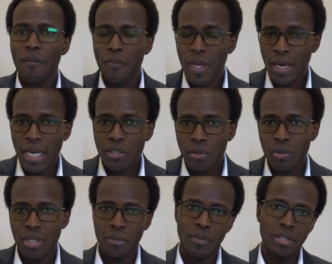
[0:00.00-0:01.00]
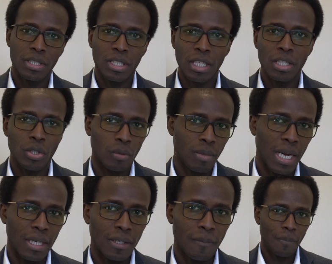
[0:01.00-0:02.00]
then that's okay for you to change your
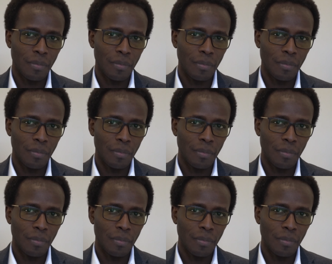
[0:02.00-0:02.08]
mind.